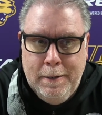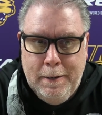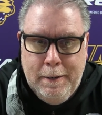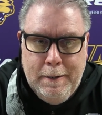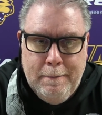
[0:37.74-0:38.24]

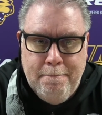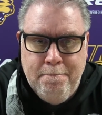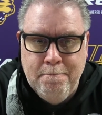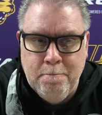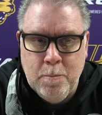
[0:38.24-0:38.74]

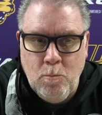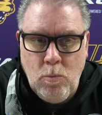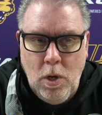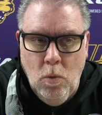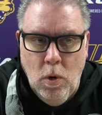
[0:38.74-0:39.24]
um,
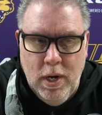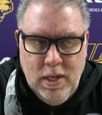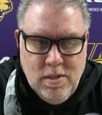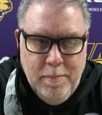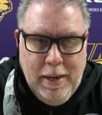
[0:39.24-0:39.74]
one
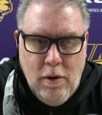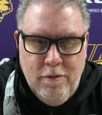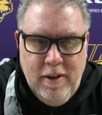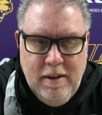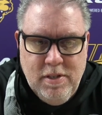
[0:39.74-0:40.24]
against a
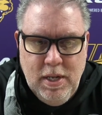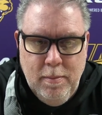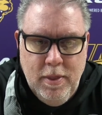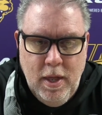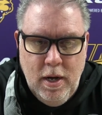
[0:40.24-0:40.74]
Power Five
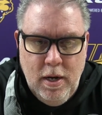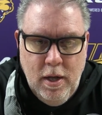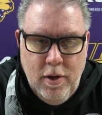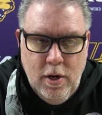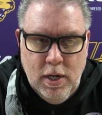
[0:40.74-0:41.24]
team and then
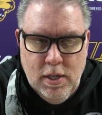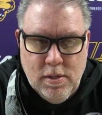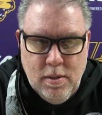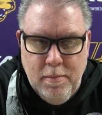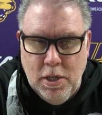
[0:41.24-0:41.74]
another
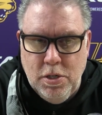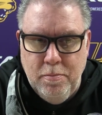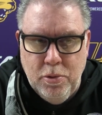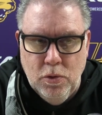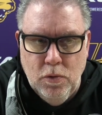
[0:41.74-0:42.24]
against a much
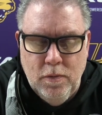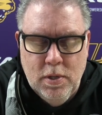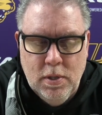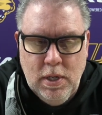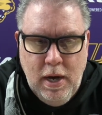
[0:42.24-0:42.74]

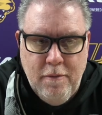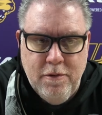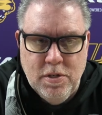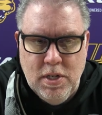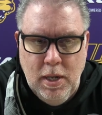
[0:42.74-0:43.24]
improved
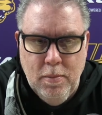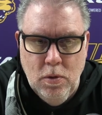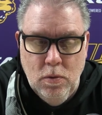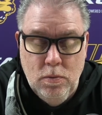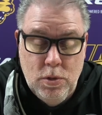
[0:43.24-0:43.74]
conference team
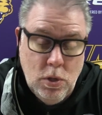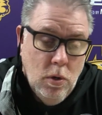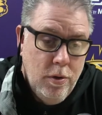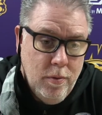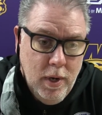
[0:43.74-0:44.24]
who
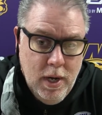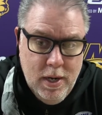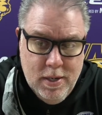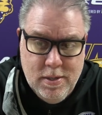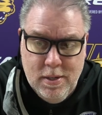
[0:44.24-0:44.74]
scored three on
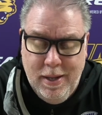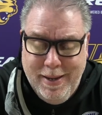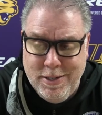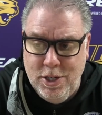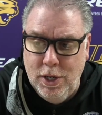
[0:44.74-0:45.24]
us
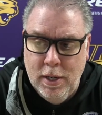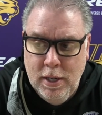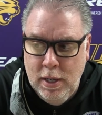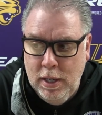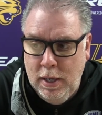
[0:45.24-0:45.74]
last year,
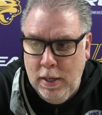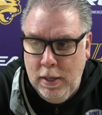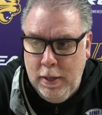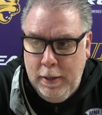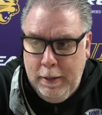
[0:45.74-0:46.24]

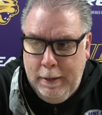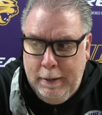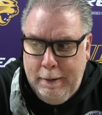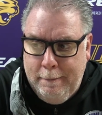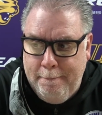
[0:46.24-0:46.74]

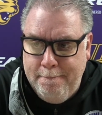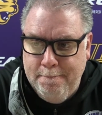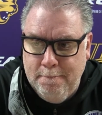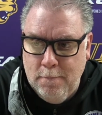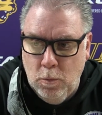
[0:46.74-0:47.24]
um,
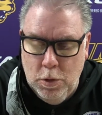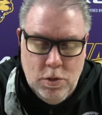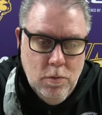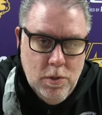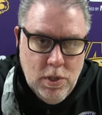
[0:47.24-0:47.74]

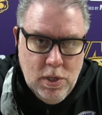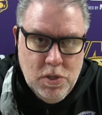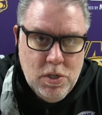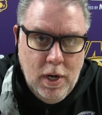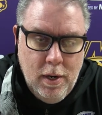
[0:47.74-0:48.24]
was was a
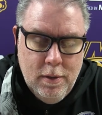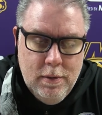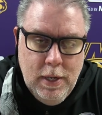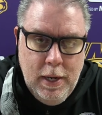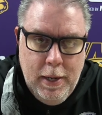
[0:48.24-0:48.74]
good start.
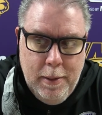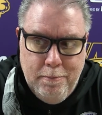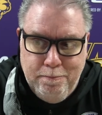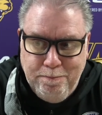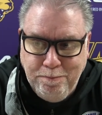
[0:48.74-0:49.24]

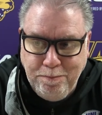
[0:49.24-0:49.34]
Um,